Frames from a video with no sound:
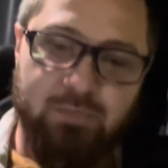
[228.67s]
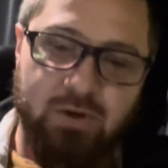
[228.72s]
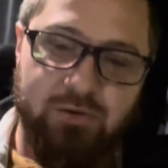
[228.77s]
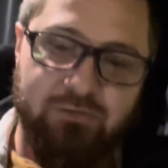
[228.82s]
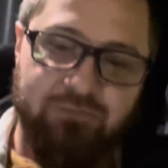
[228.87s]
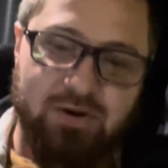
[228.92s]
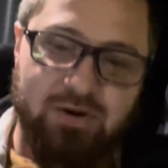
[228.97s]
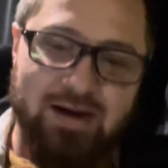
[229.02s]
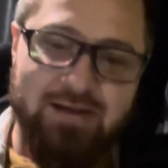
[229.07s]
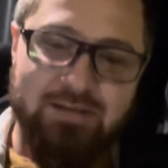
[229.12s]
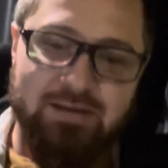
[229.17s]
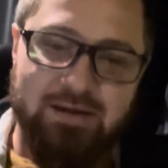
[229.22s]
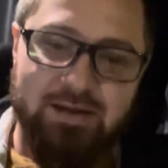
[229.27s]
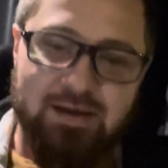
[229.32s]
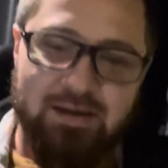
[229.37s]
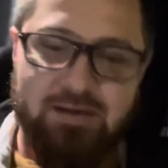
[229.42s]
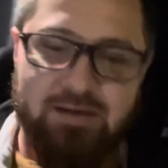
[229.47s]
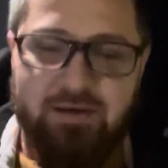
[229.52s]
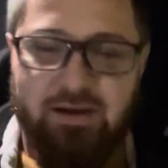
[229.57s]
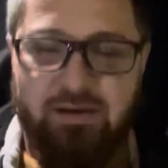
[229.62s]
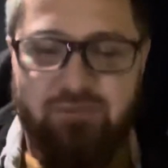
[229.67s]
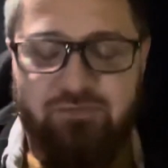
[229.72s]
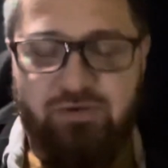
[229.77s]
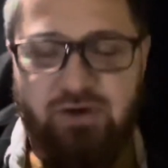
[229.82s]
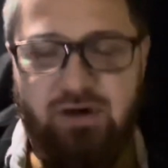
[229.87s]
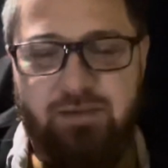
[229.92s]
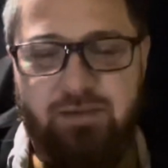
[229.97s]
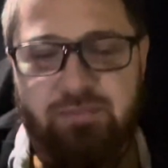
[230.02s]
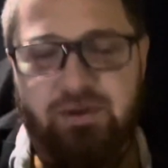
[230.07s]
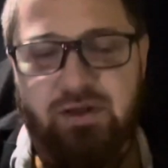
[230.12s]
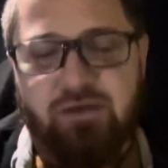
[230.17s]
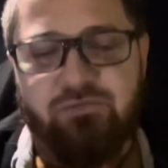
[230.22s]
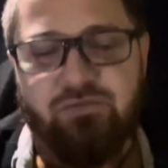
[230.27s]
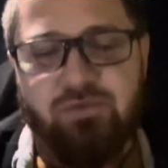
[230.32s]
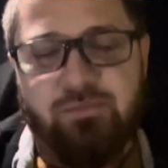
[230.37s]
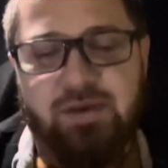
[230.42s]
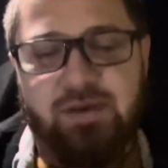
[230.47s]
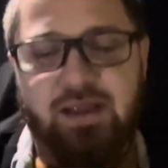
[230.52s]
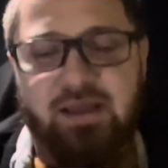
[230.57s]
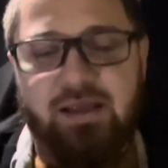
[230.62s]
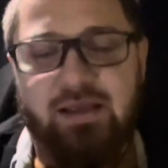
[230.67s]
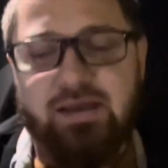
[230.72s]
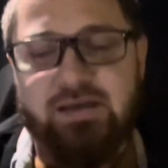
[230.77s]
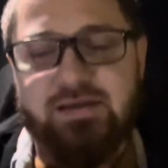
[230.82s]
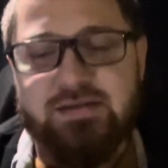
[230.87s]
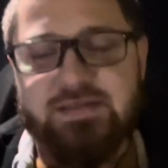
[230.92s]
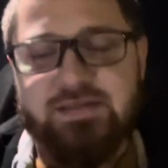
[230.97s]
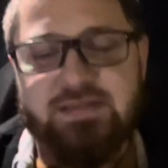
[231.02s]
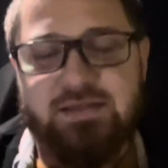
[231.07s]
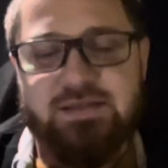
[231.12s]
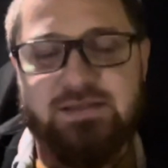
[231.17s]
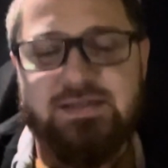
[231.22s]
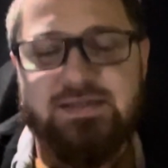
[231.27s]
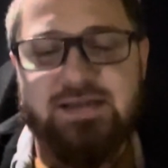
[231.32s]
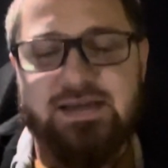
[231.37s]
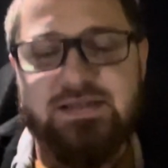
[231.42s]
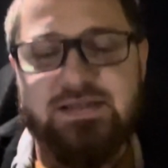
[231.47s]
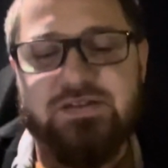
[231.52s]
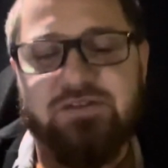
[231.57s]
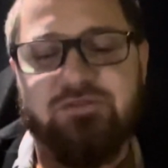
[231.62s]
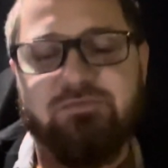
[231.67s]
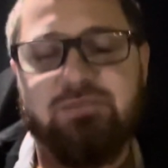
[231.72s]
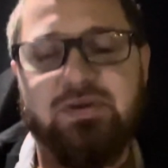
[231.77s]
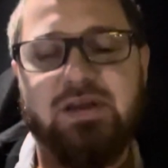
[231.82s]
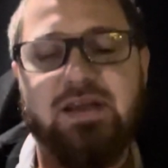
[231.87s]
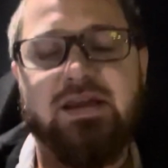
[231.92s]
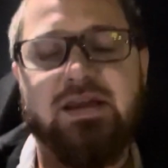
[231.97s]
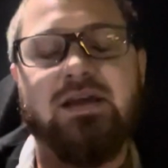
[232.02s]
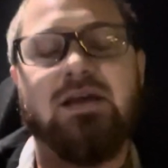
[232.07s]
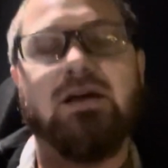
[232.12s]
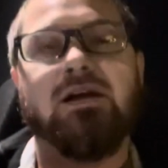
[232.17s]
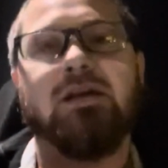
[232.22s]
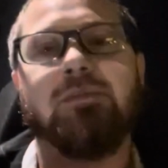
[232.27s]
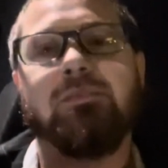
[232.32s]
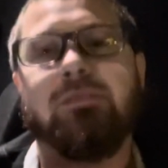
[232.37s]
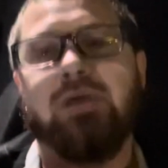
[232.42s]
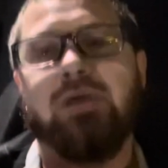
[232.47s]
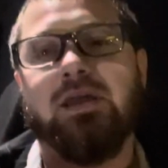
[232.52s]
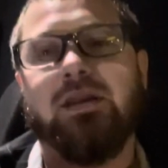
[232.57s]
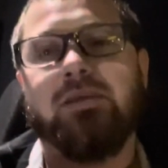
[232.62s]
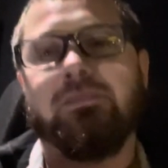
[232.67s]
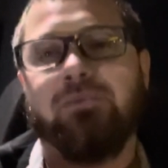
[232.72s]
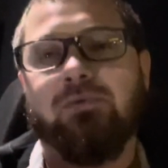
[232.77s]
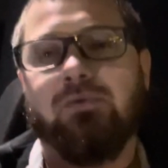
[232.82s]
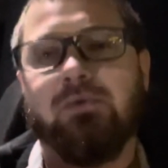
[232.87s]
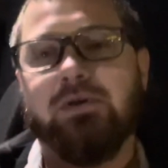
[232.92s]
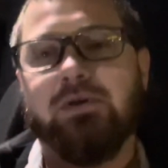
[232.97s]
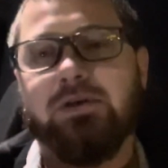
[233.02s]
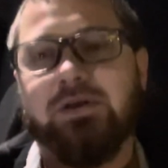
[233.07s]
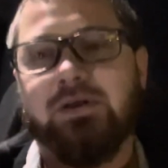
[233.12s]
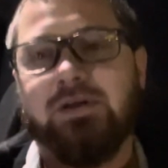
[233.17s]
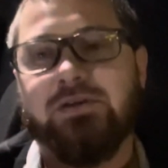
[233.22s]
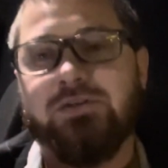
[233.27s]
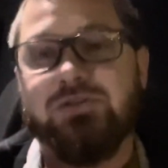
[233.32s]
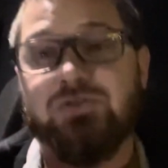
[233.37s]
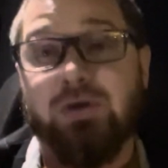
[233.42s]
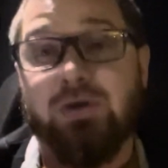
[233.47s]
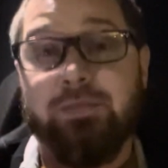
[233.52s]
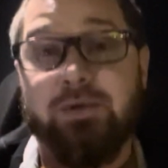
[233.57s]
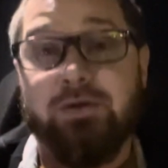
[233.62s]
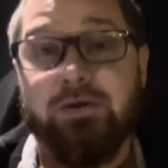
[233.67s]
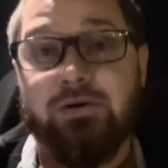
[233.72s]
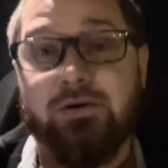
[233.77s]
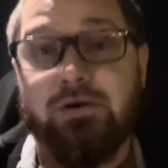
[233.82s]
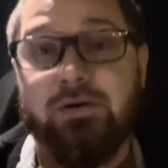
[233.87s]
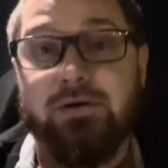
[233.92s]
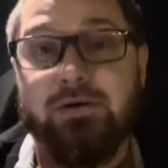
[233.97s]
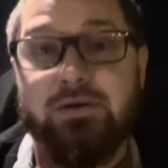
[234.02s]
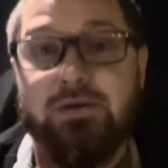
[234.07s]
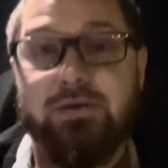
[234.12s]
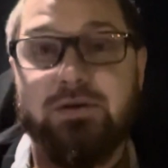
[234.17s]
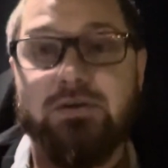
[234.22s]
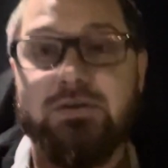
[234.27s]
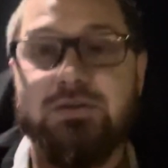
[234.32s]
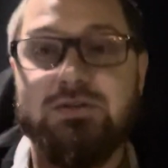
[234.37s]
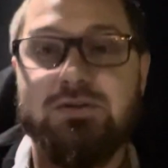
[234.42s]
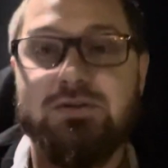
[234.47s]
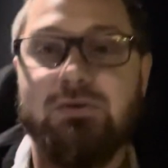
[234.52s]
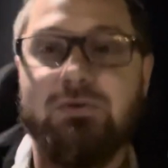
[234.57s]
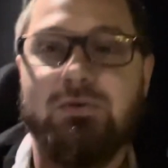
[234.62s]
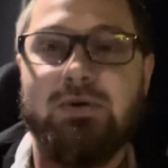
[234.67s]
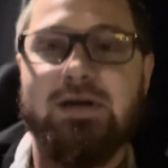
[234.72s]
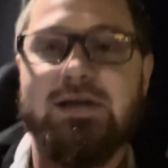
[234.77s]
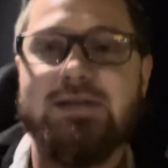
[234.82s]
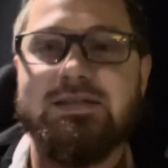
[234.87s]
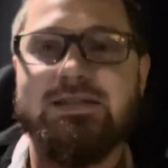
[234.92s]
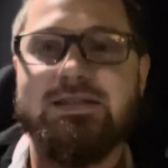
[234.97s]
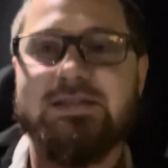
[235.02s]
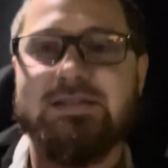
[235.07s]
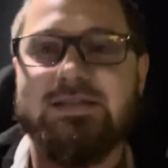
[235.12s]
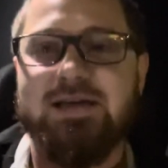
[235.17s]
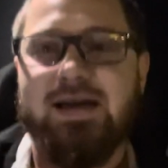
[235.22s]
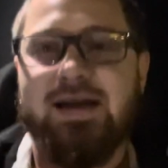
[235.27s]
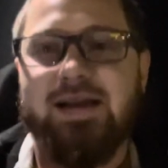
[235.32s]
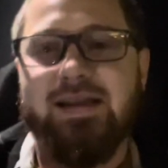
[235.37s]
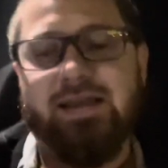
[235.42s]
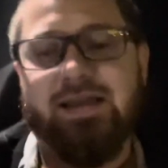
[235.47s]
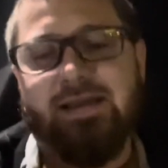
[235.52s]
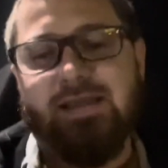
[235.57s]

Finally, and, and very big for me, is a sense of being a, an important contributor to uh, society.